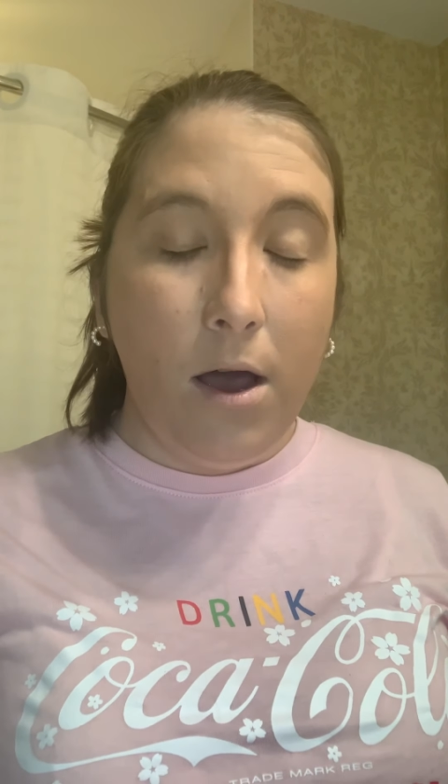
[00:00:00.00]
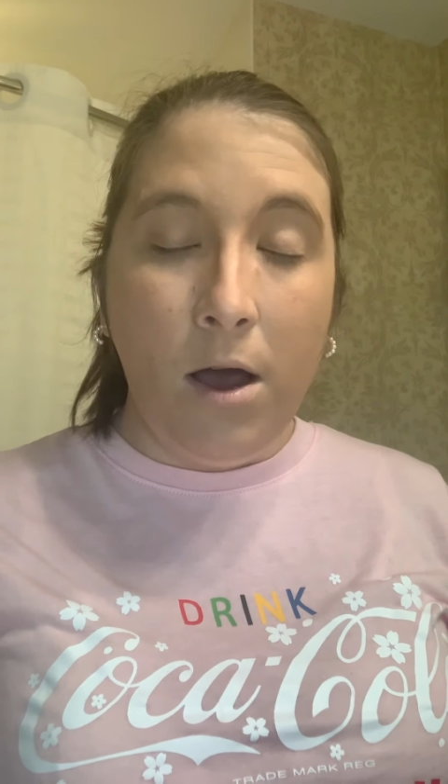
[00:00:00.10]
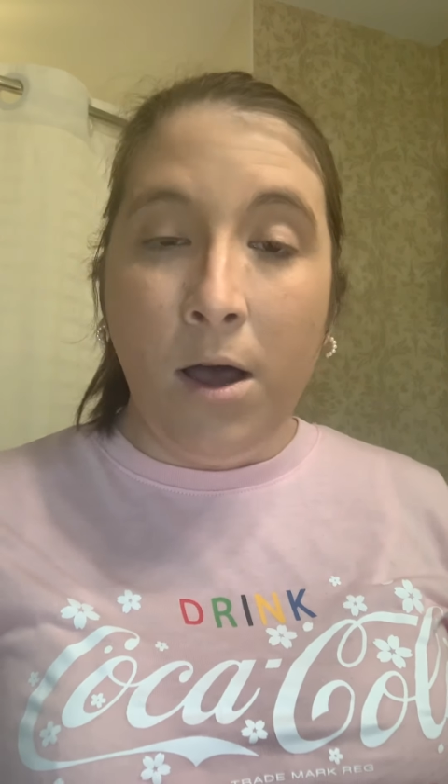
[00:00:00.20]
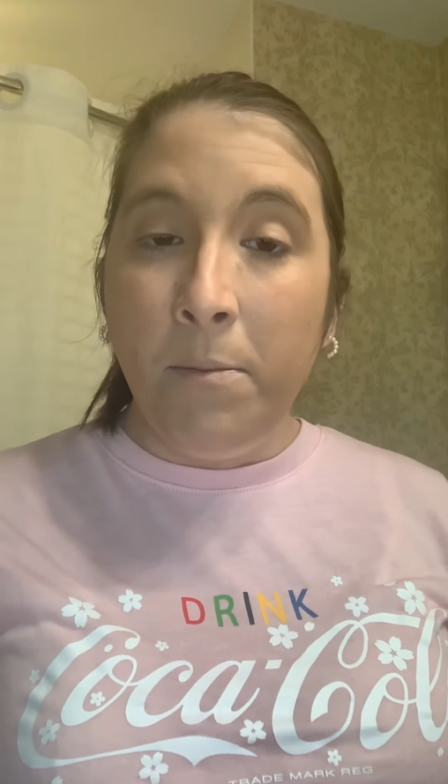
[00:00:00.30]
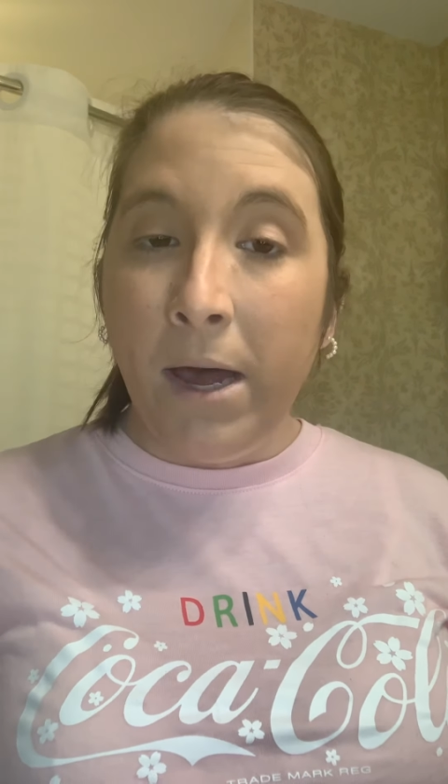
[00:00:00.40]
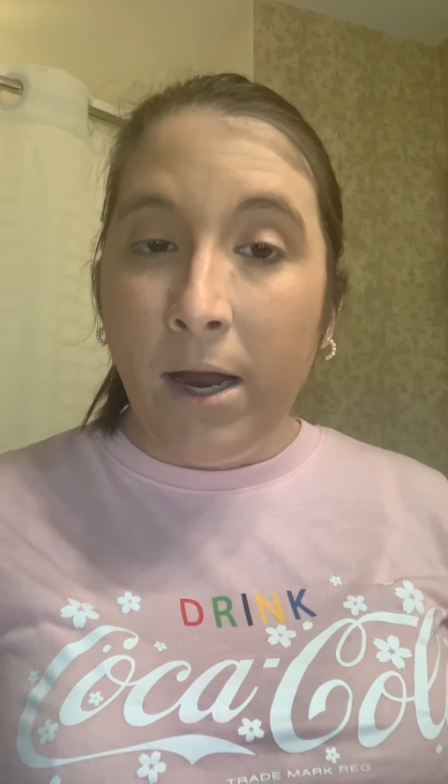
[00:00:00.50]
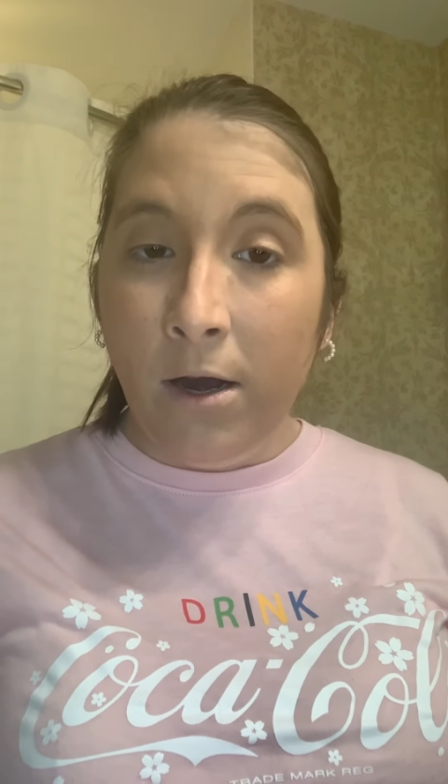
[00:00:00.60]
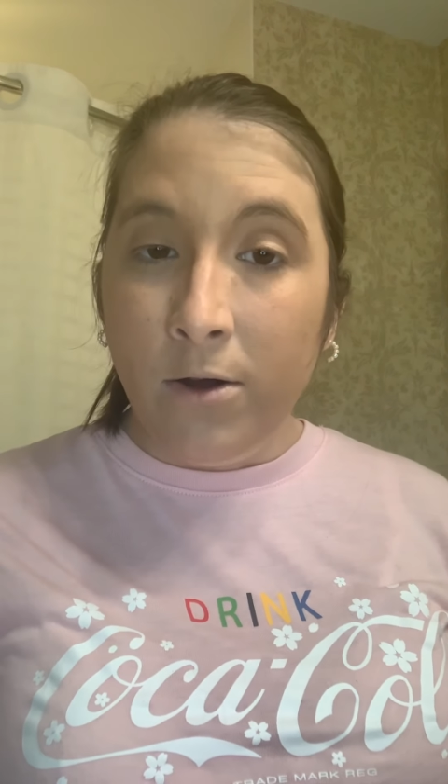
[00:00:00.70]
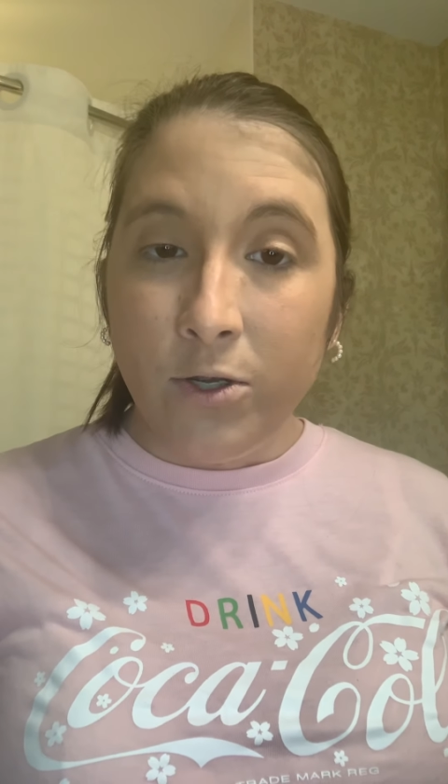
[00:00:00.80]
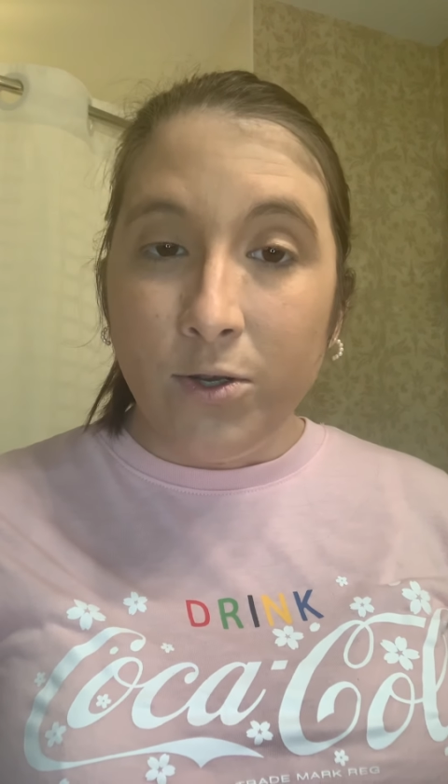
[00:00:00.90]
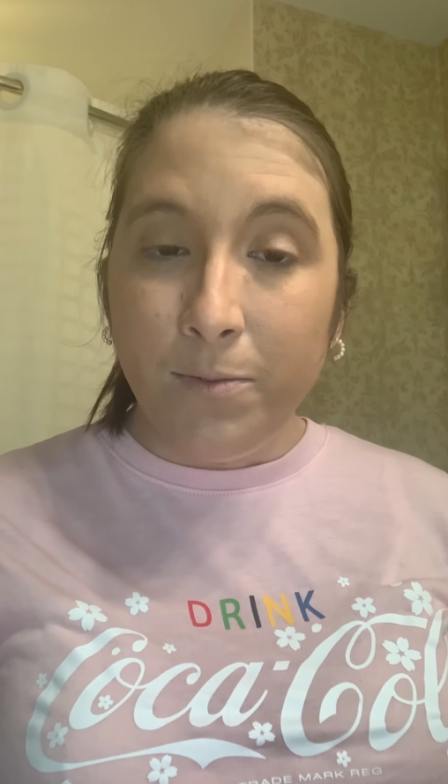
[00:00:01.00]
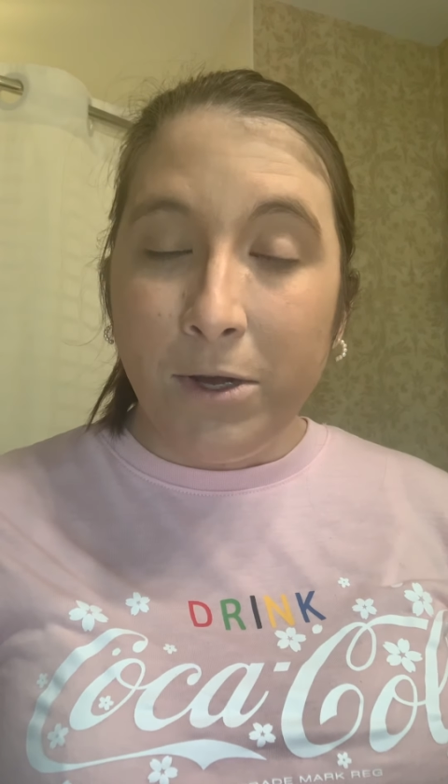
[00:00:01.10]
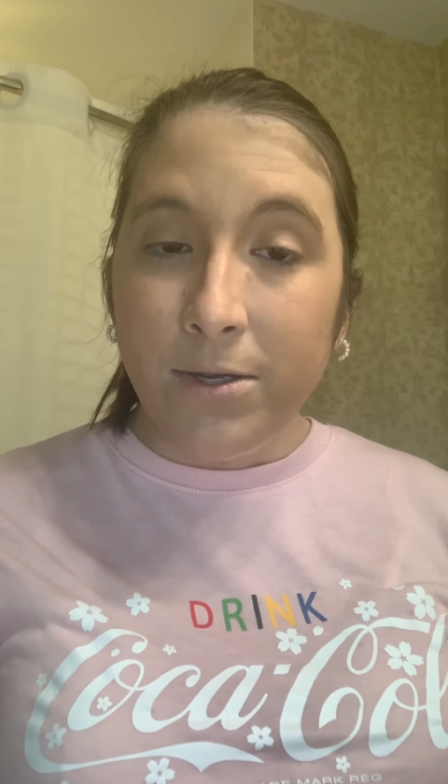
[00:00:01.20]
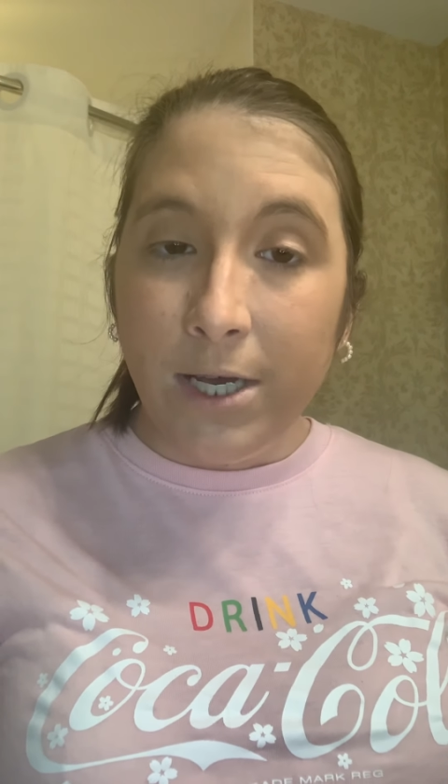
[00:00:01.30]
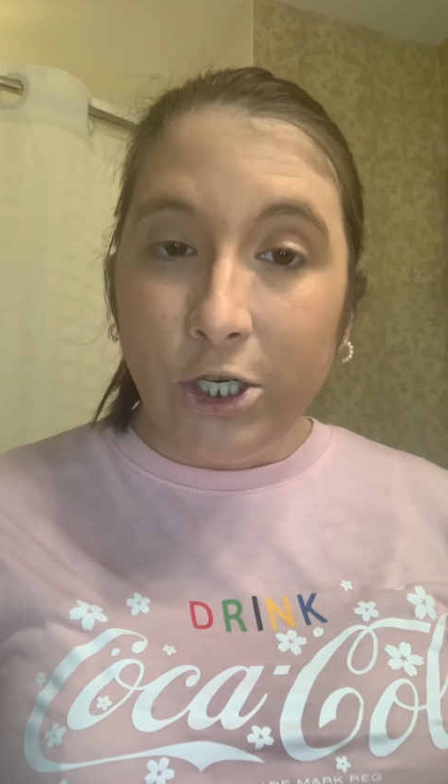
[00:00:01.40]
Um, and it also
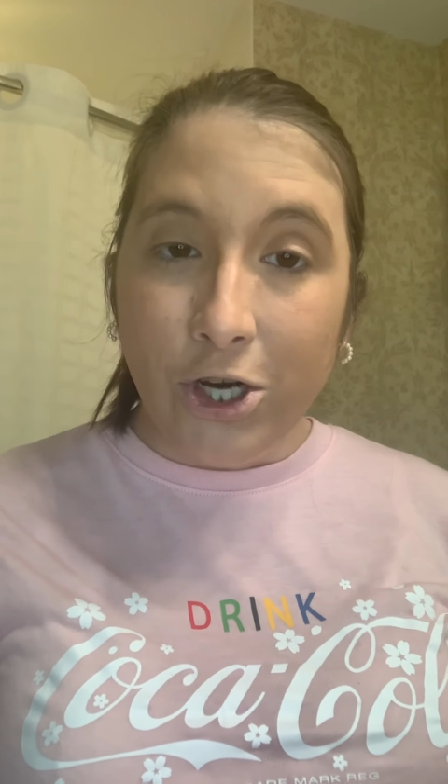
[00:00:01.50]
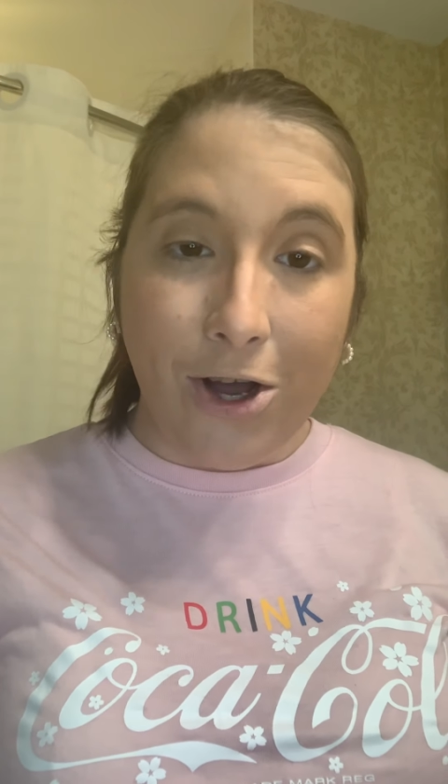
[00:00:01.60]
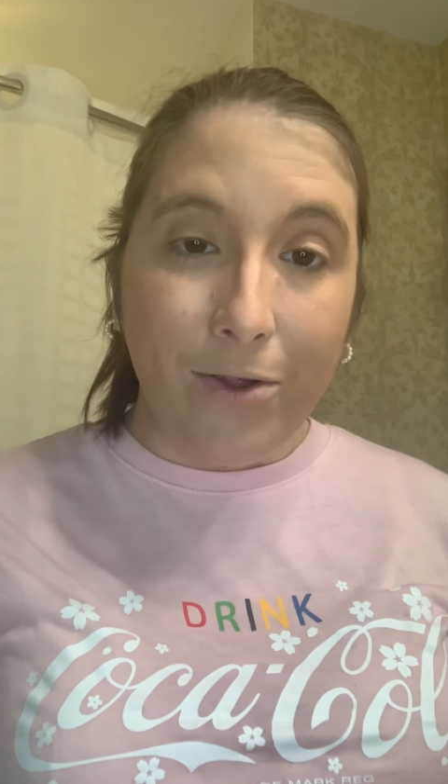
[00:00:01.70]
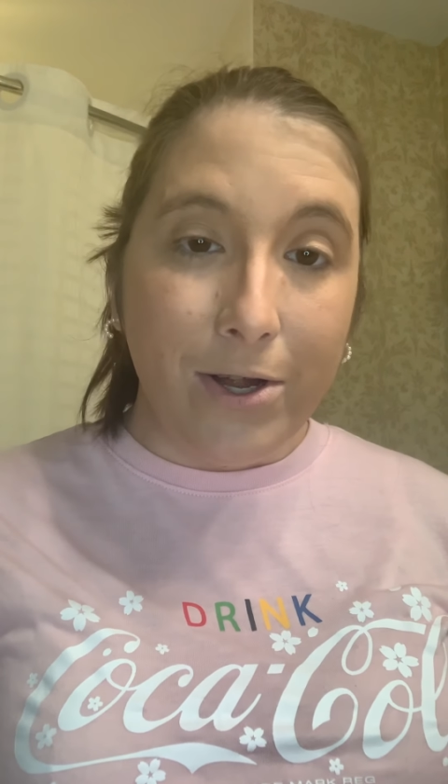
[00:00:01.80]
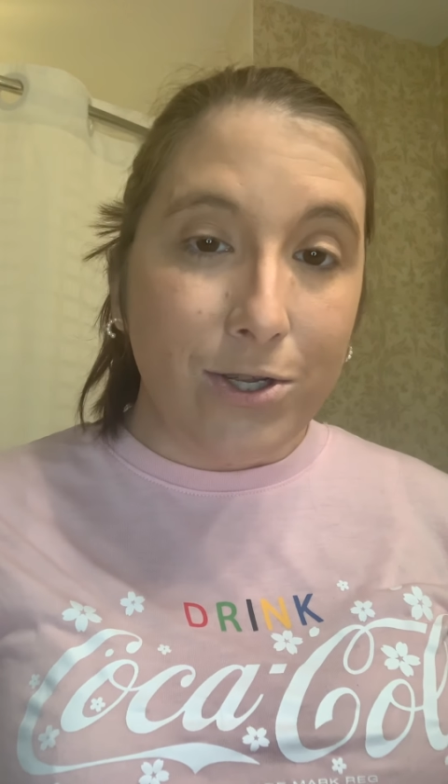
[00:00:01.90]
smells like chocolate,